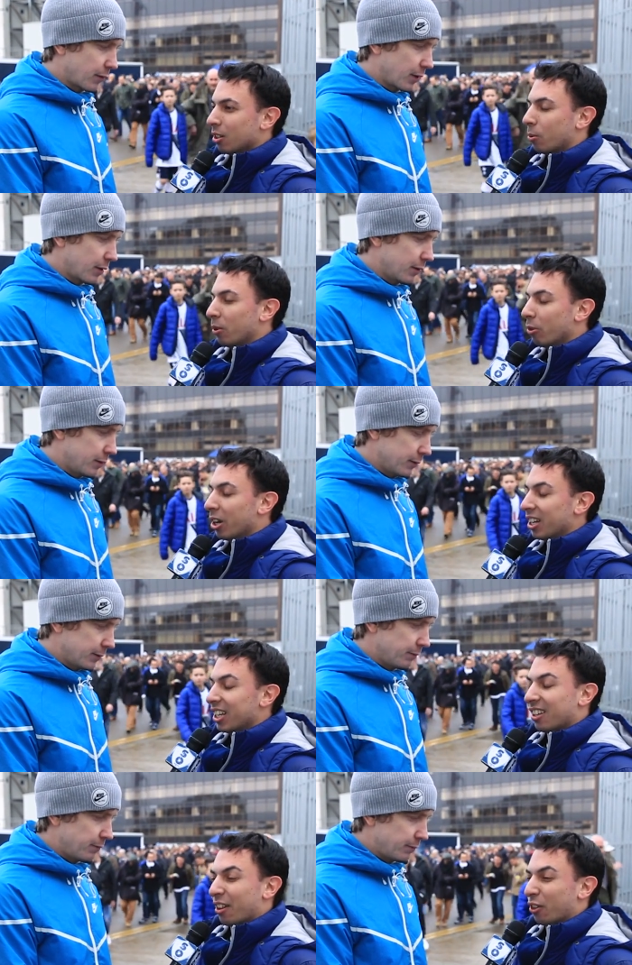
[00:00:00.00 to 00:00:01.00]
Speaker 1: we really
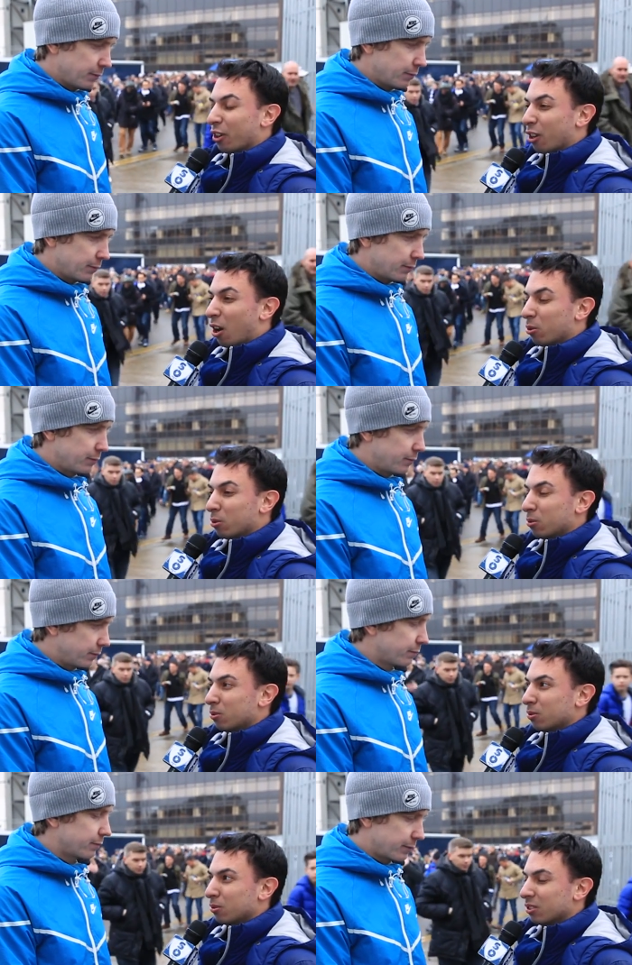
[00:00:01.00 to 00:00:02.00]
need that third goal.
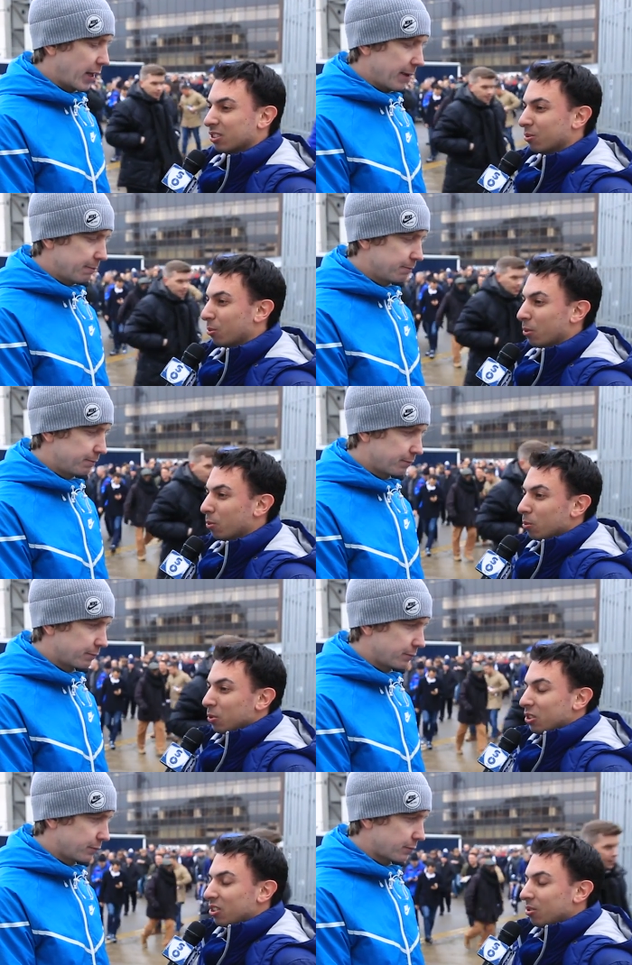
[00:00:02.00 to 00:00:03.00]
And we, we
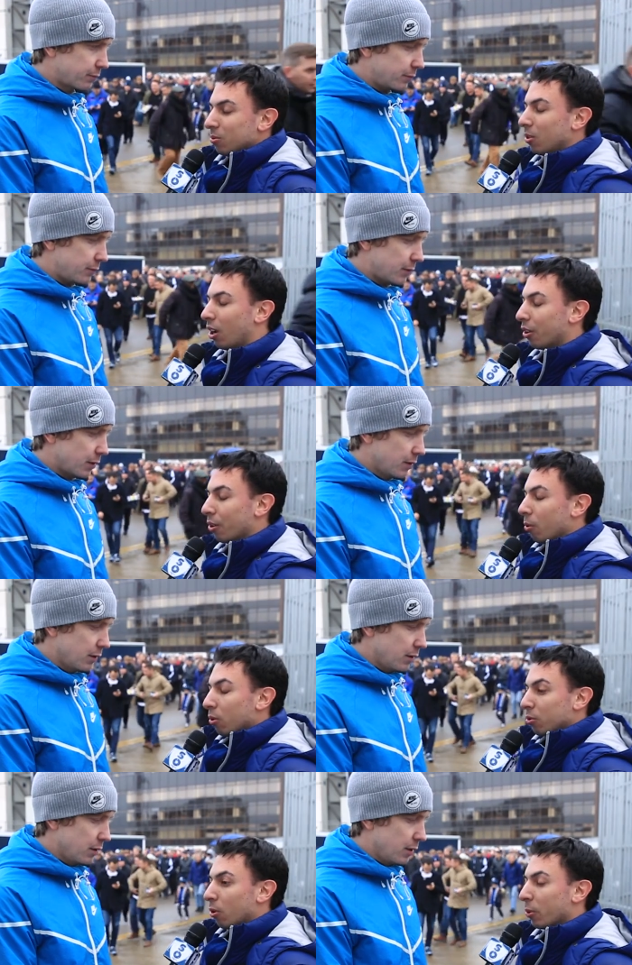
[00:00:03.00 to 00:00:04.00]
just, I don't know
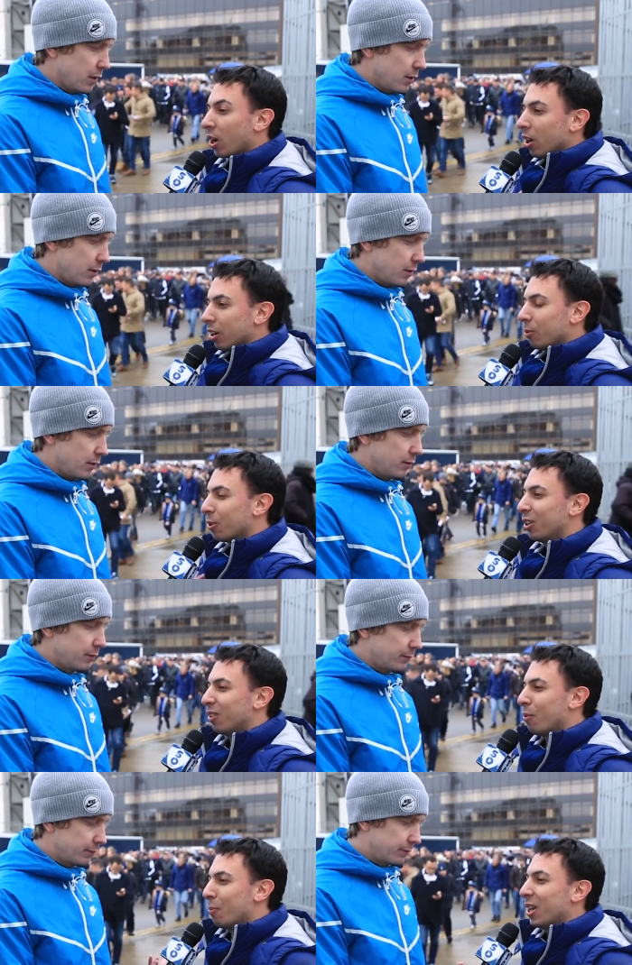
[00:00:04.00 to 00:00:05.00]
what's wrong. We, can't, we couldn't
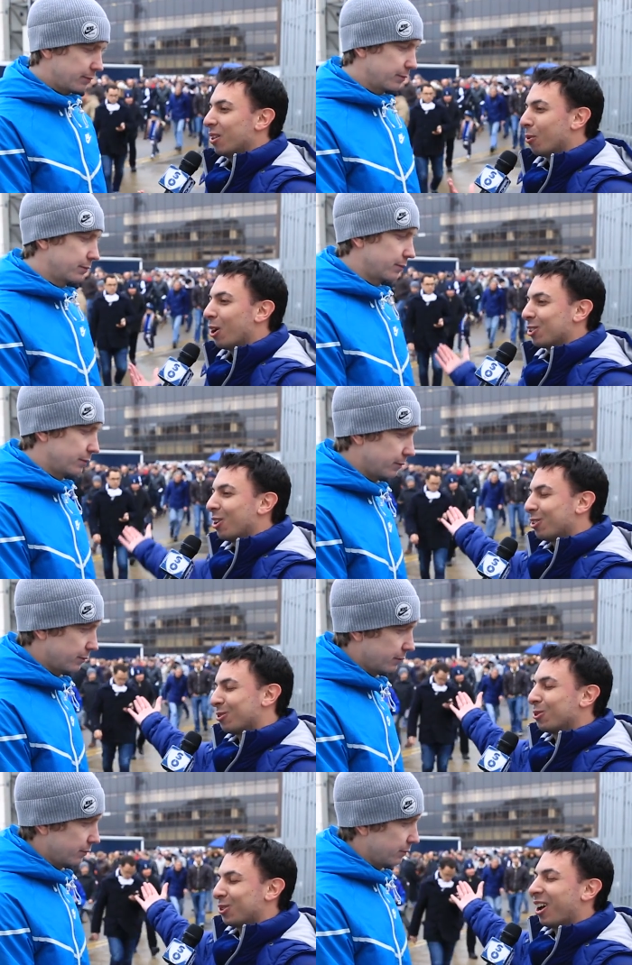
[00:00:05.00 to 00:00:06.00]
even beat the worst
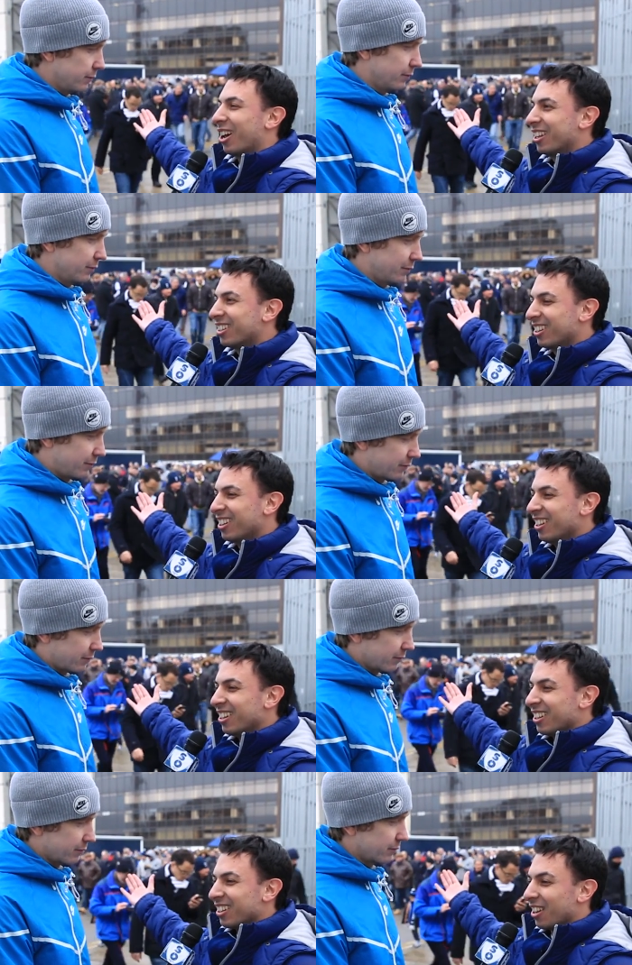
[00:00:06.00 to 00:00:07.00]
Arsenal side
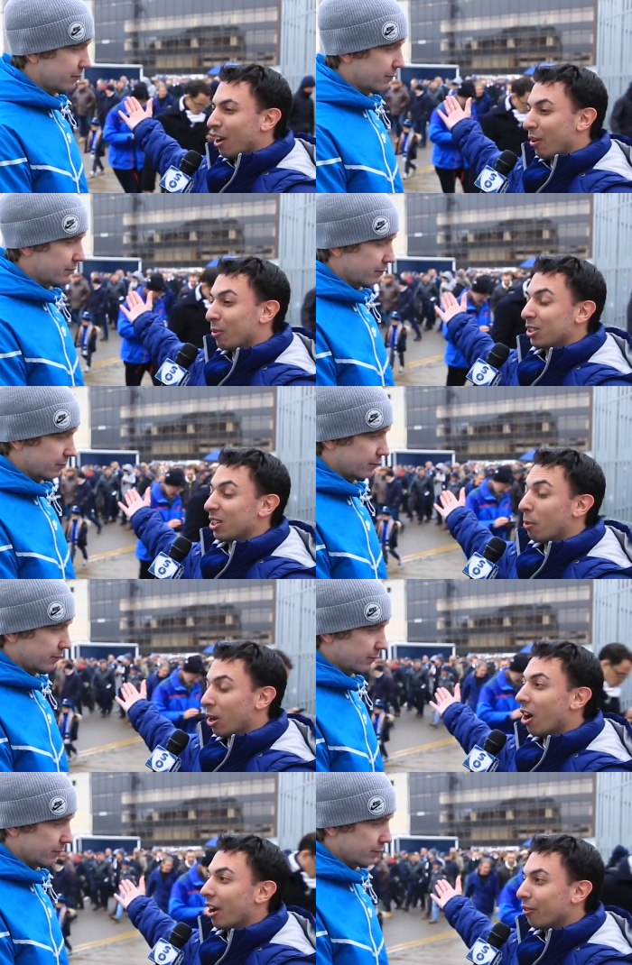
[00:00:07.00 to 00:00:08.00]
that I've ever seen in my
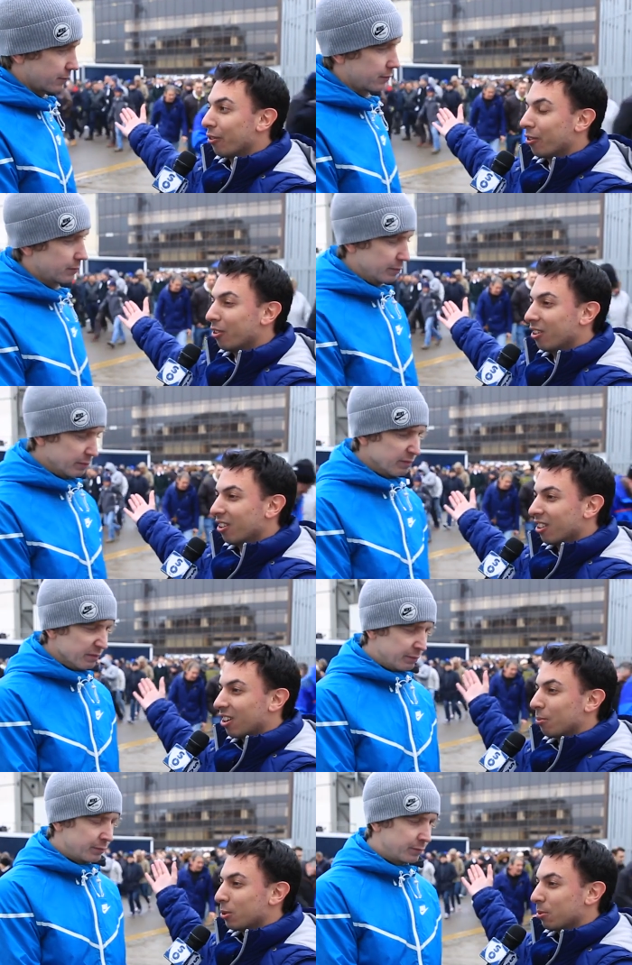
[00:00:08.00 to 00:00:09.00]
life
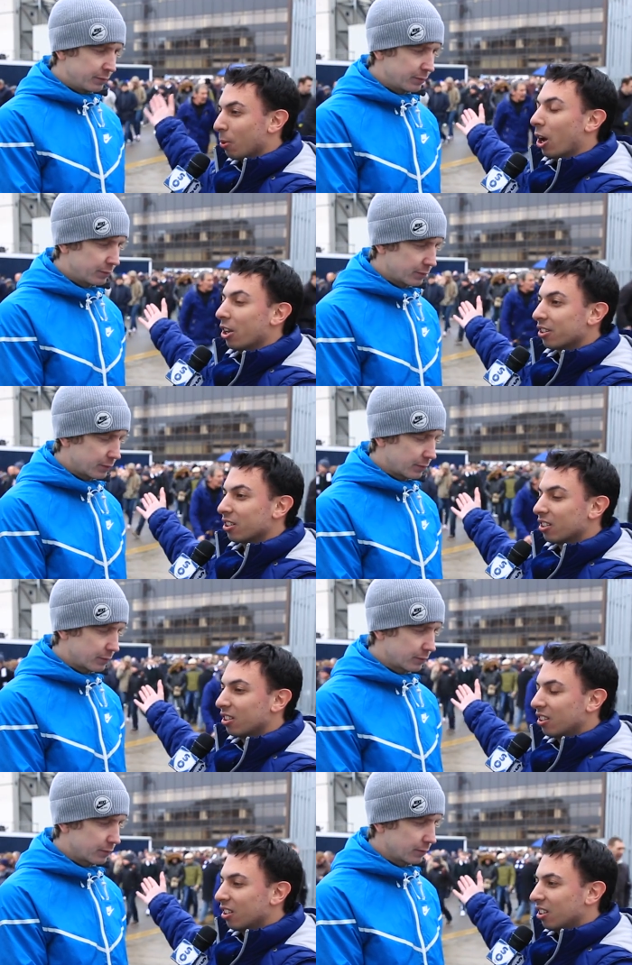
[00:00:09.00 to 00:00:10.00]
come to Spurs
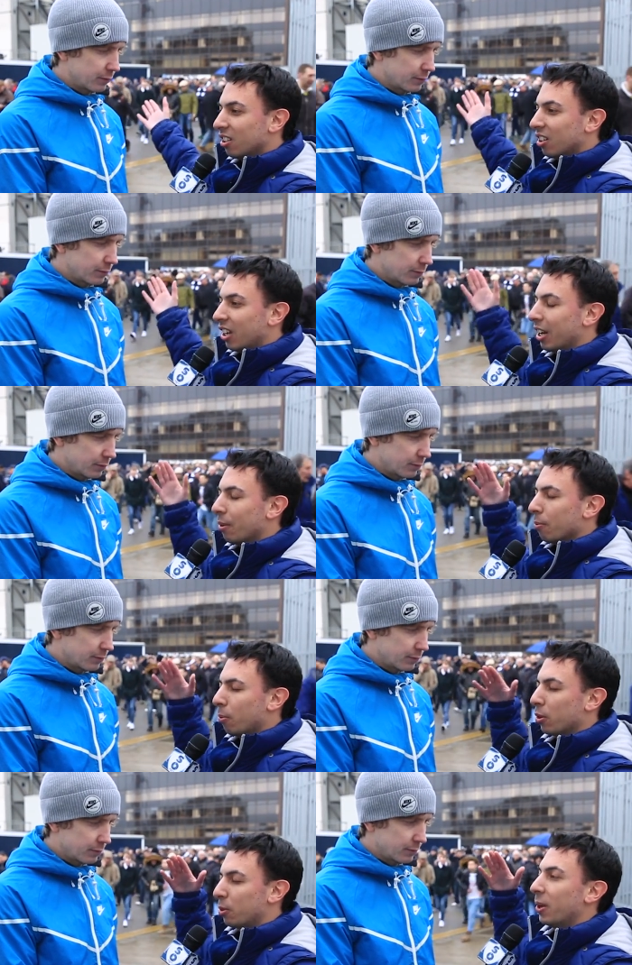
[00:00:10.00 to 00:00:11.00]
in
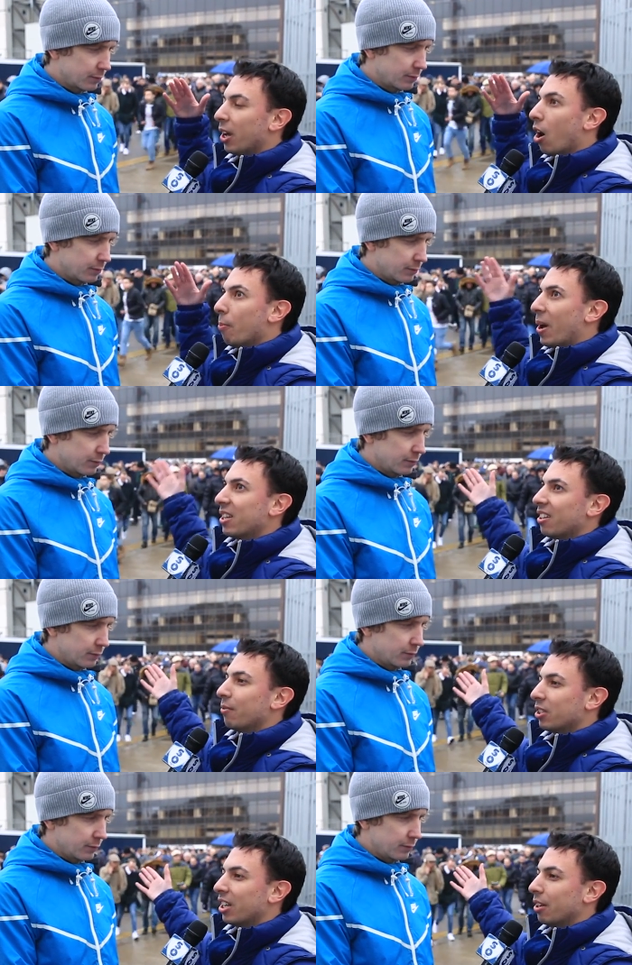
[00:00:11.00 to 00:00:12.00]
possibly our best
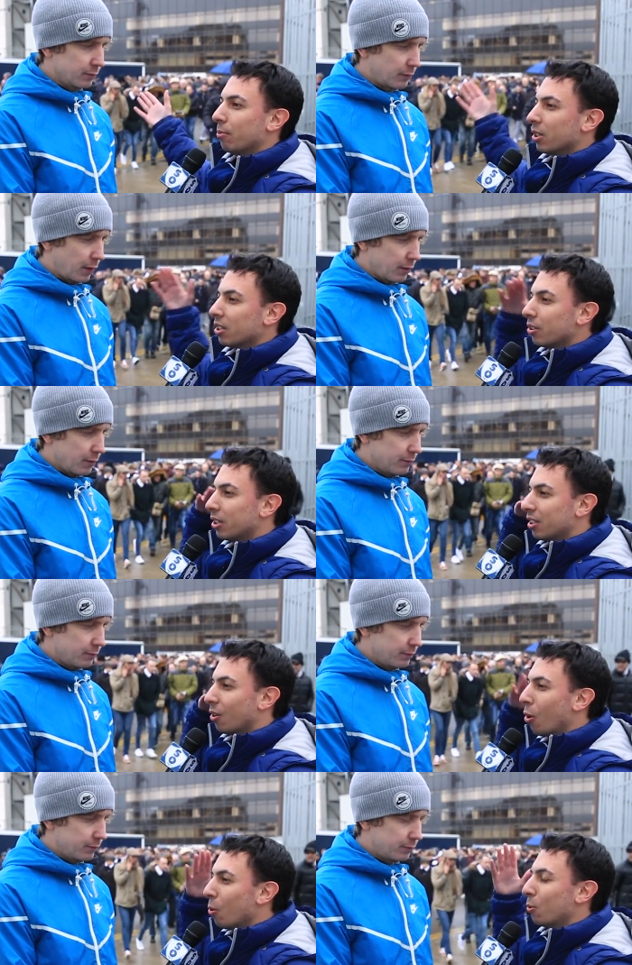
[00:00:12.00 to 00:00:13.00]
ever team. It's it's
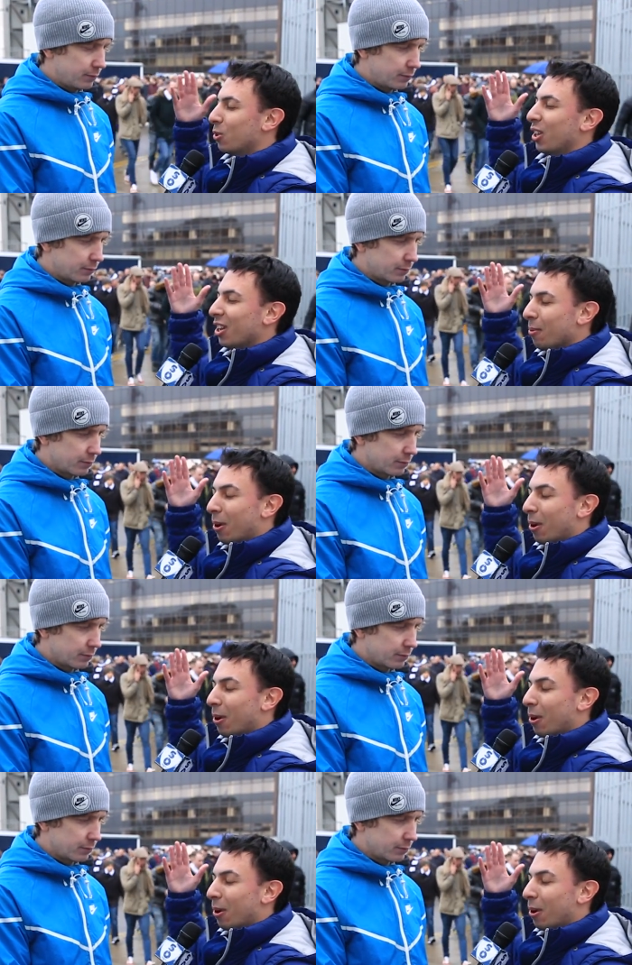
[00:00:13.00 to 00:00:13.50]
horrible to think